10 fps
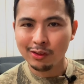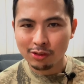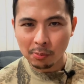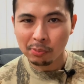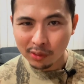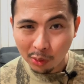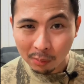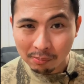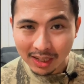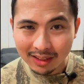
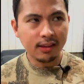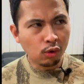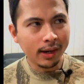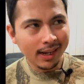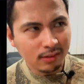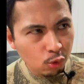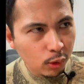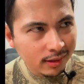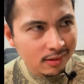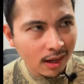Cypriol mid. So I guess you
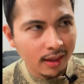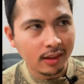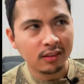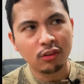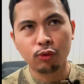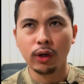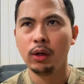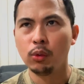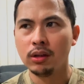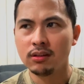can say that this
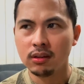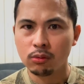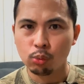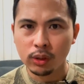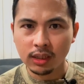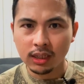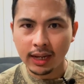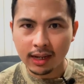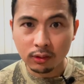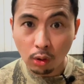fragrance is really
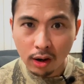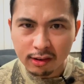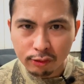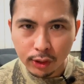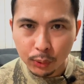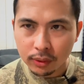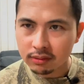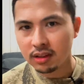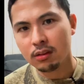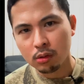like a dark
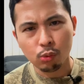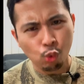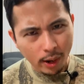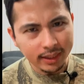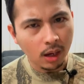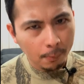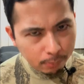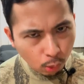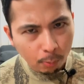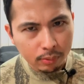fragrance, and it's quite
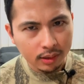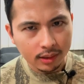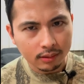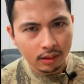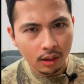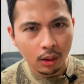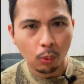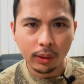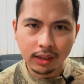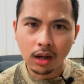appropriate
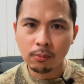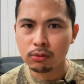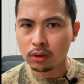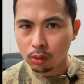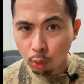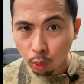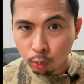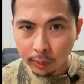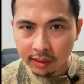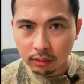when it comes to the cold
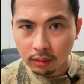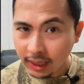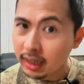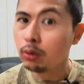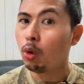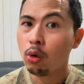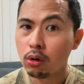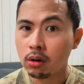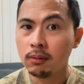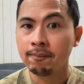weather and
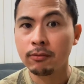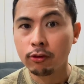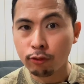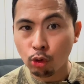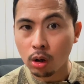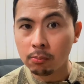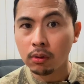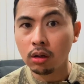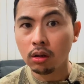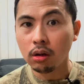or
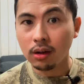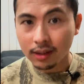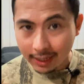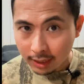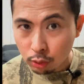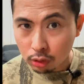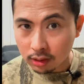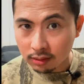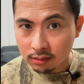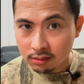formal
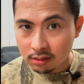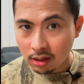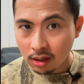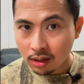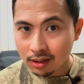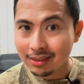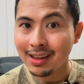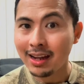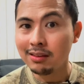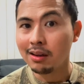occasions,
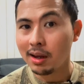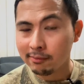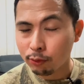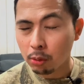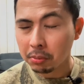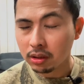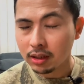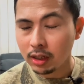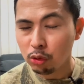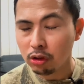nighttime formal
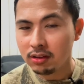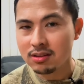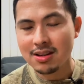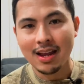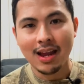occasions,